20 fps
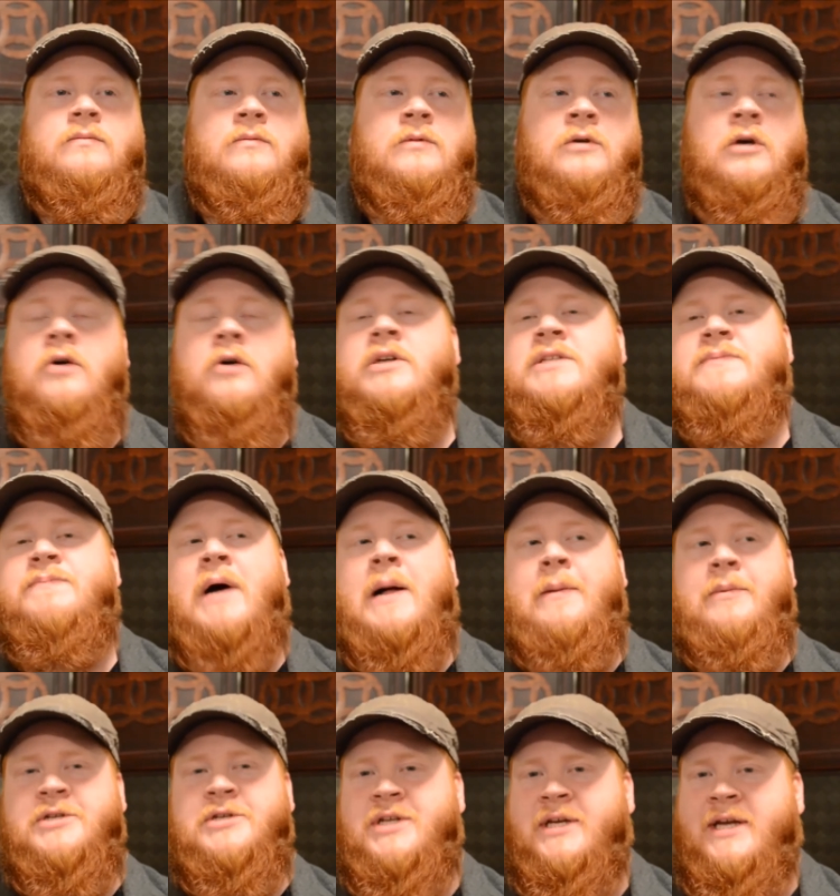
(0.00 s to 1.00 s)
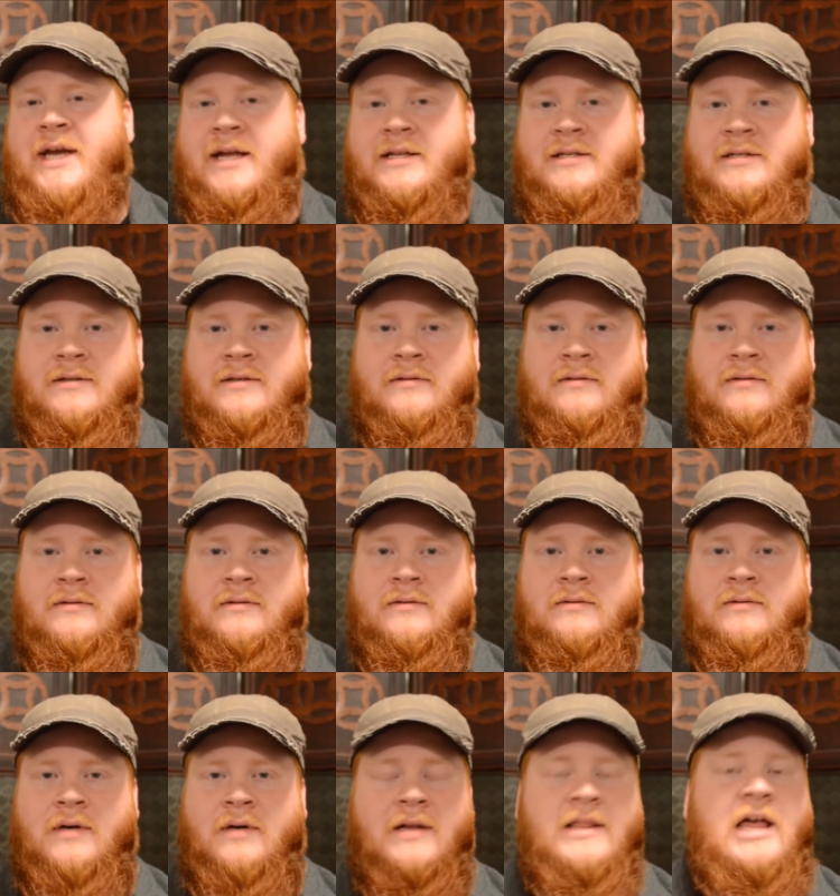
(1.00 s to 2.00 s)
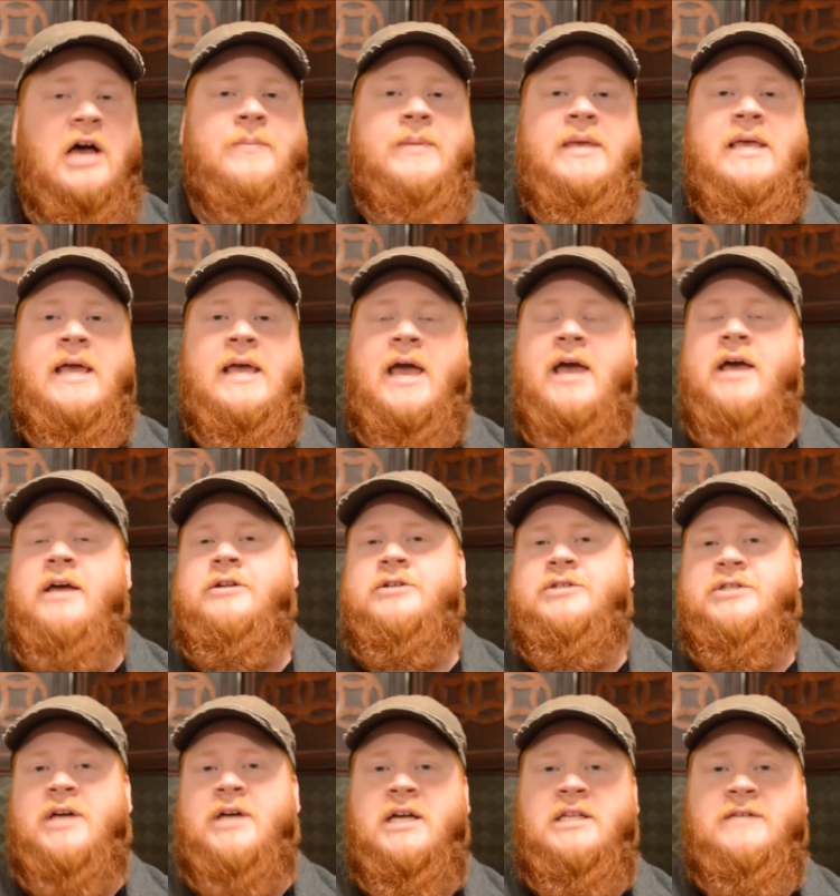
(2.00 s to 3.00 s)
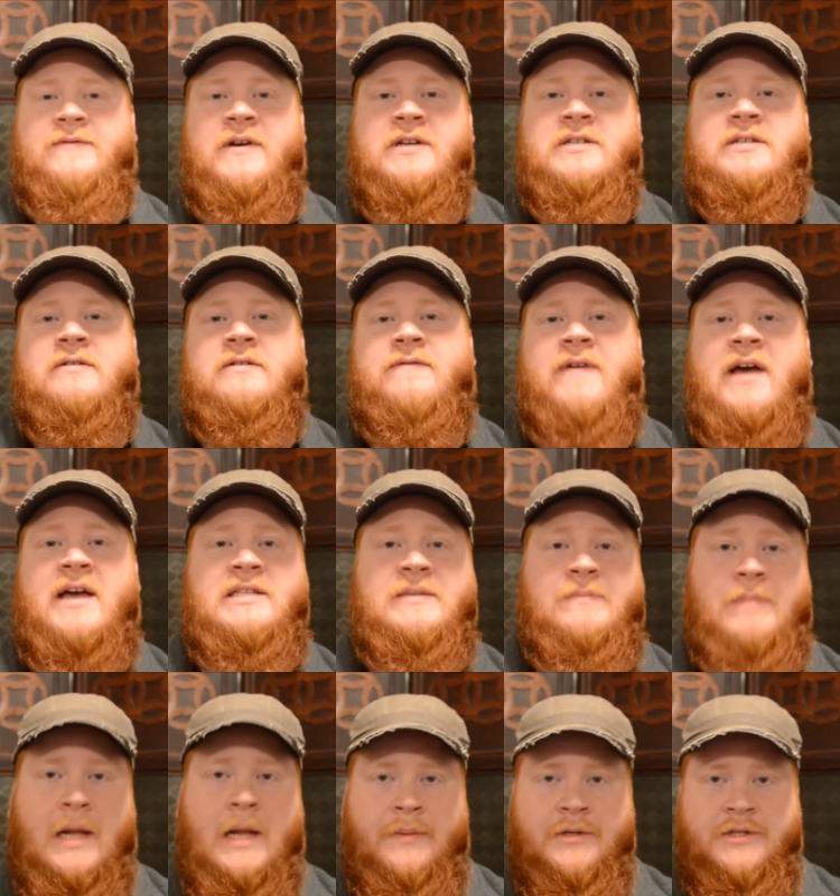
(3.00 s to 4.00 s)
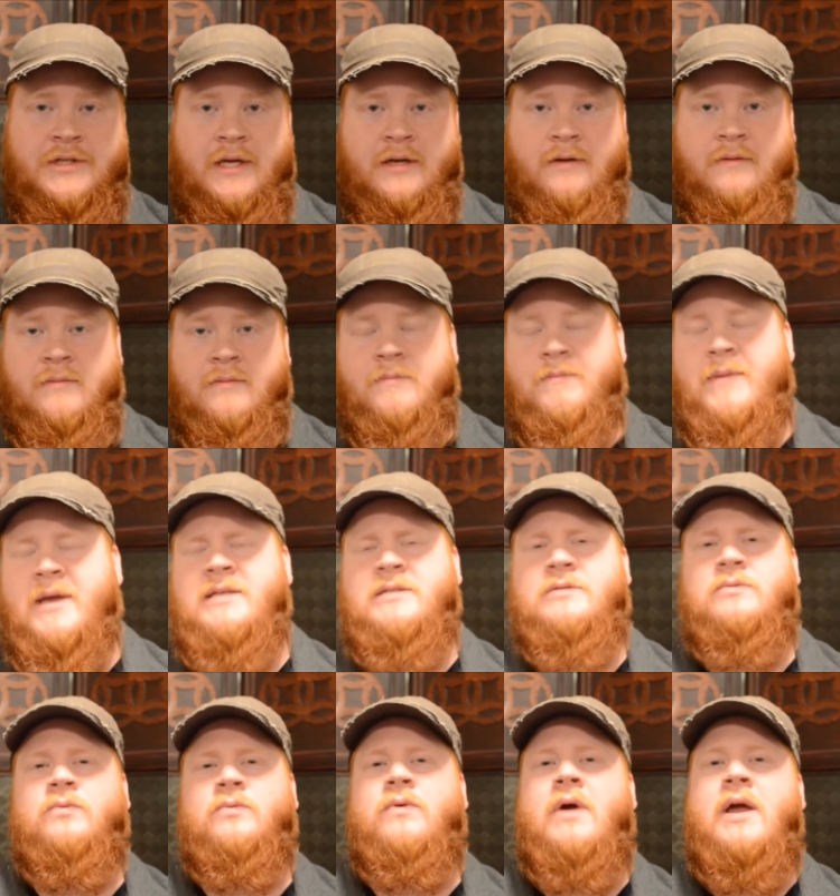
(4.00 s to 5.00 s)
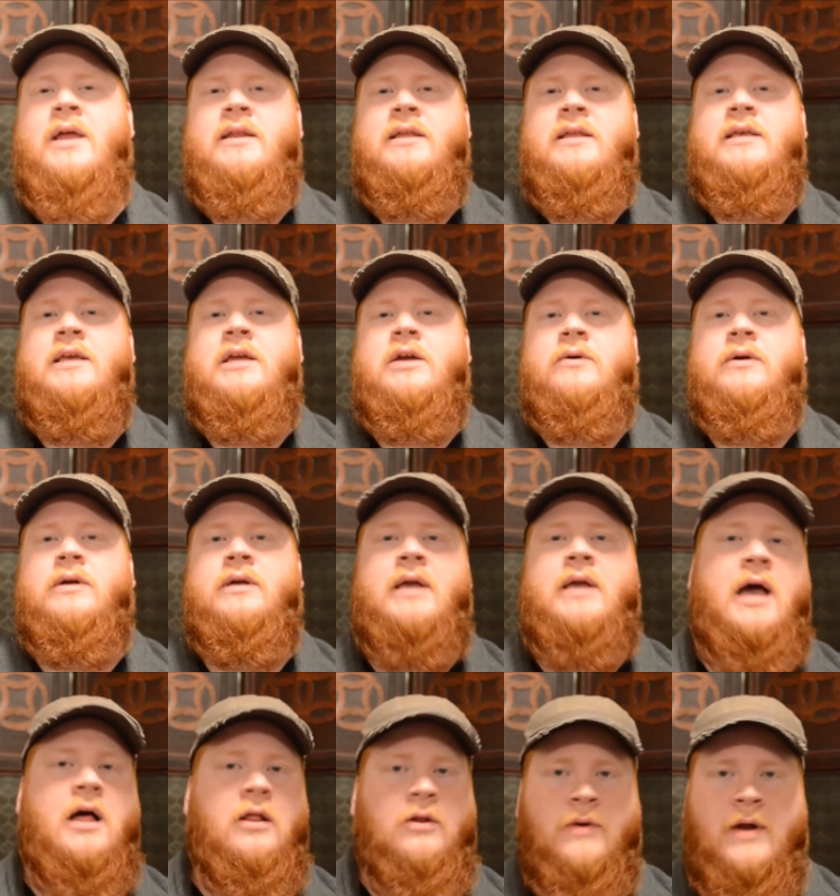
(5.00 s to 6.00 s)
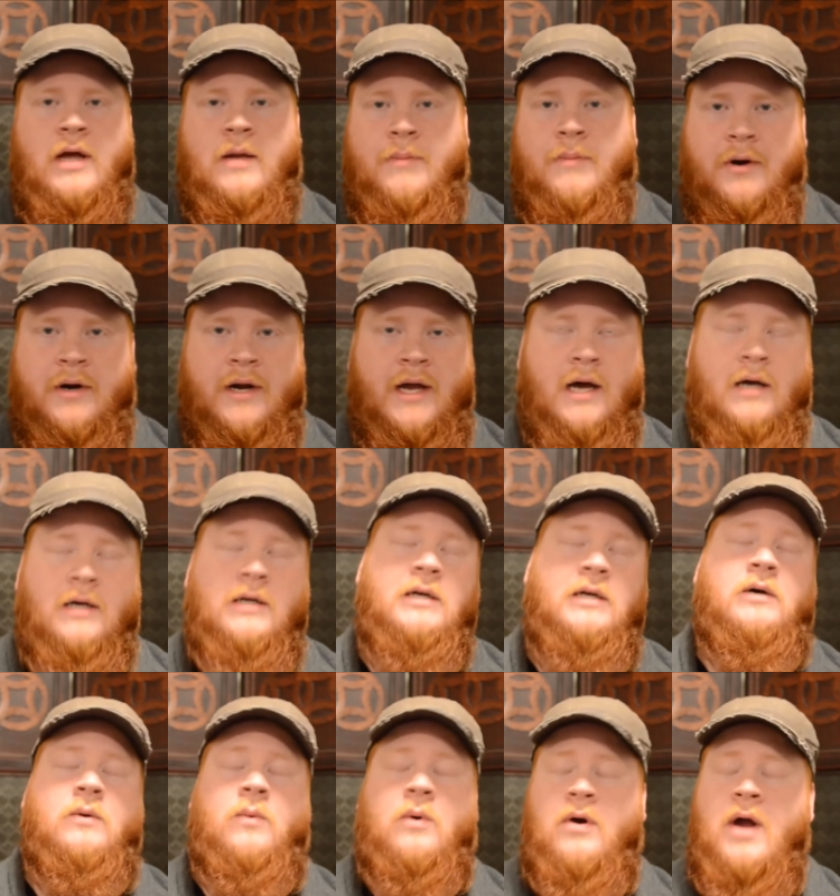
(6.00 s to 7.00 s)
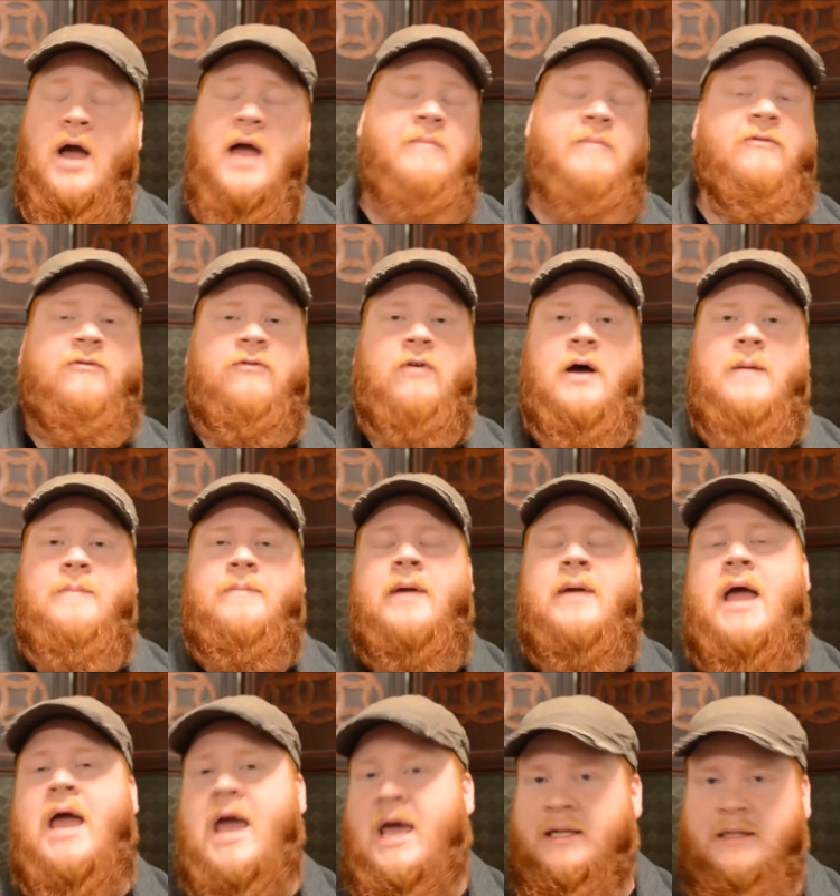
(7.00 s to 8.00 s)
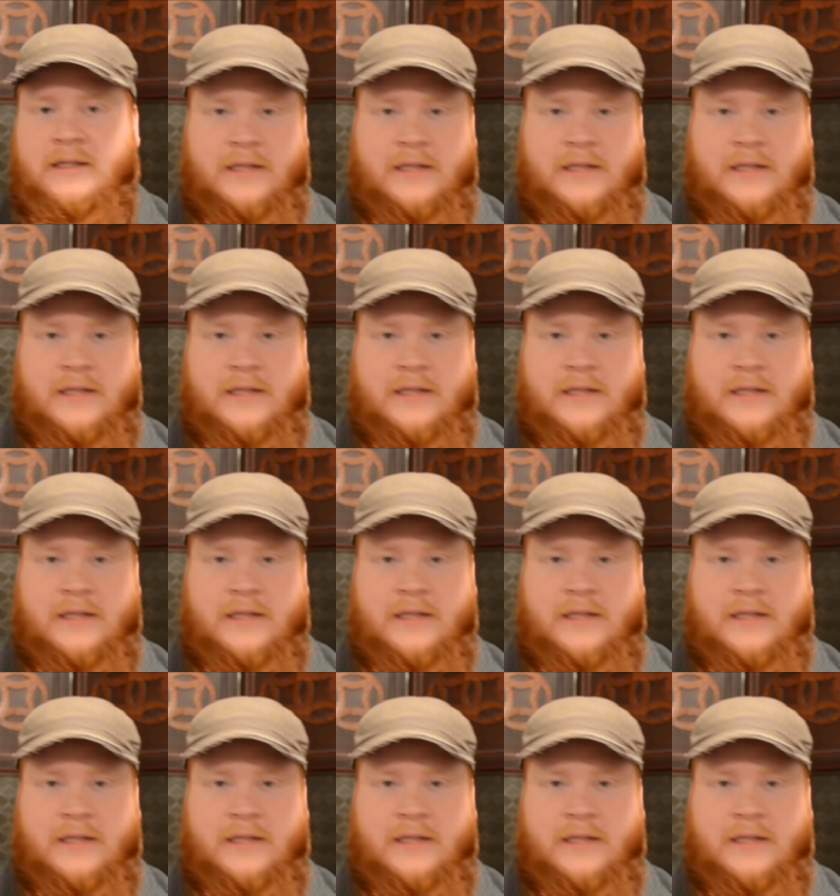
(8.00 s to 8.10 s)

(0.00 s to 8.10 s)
Who is publishing it? Well, that would be Edge Science Fiction and Fantasy Publishing, based right here in Calgary, Alberta, where I'm from and